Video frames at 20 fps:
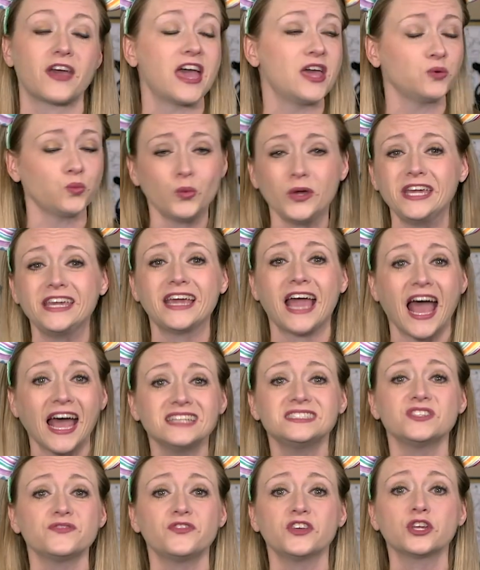And we had
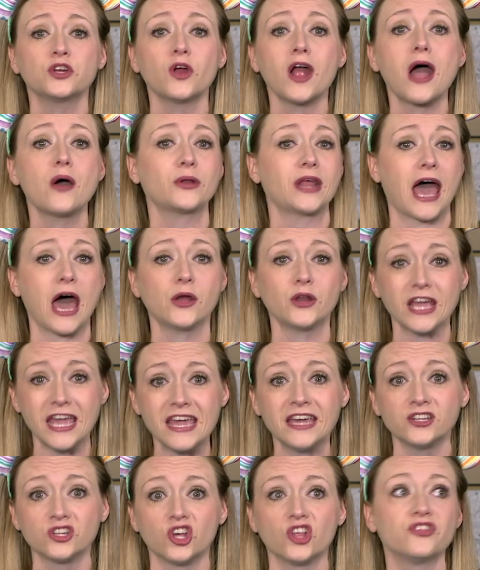to figure out how to
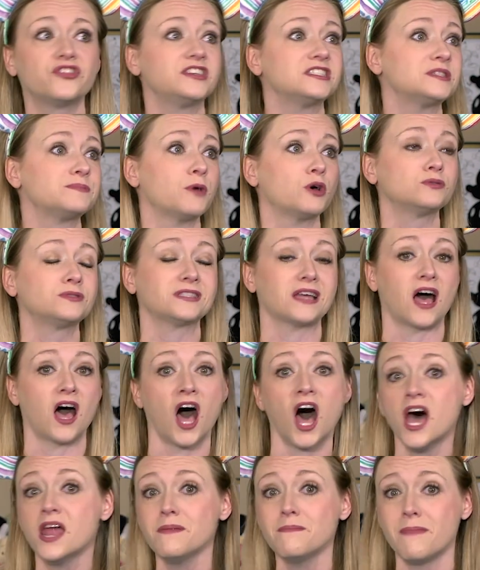handle this most
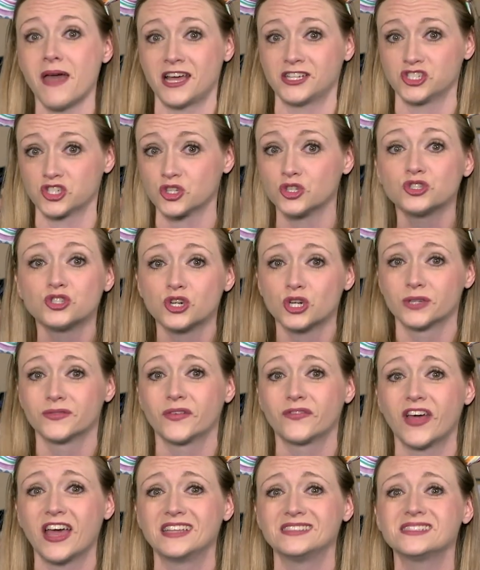unmagical turn of
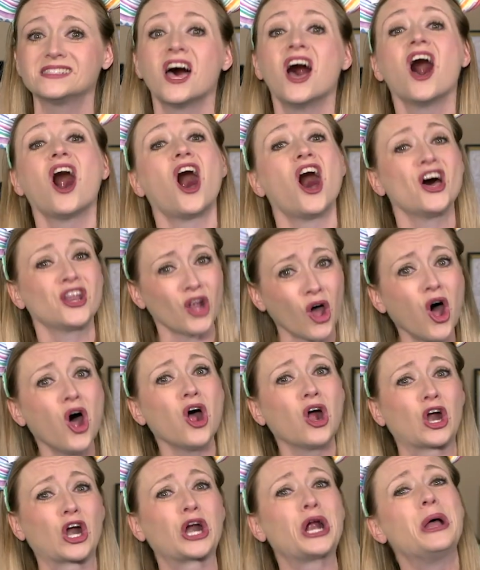events on
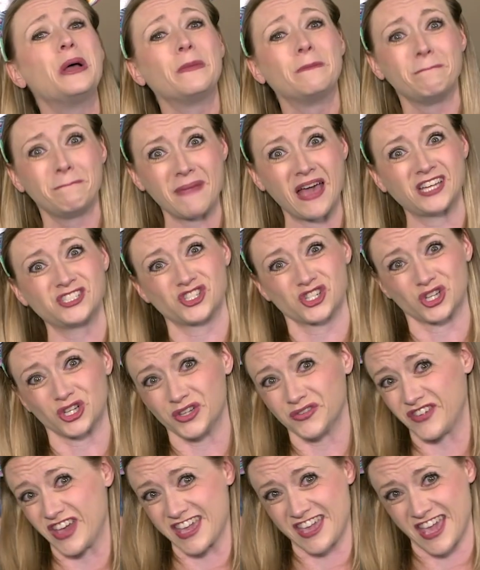our
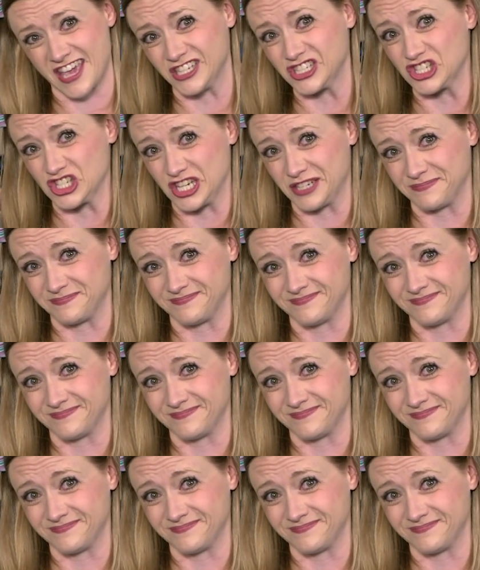magical vacation.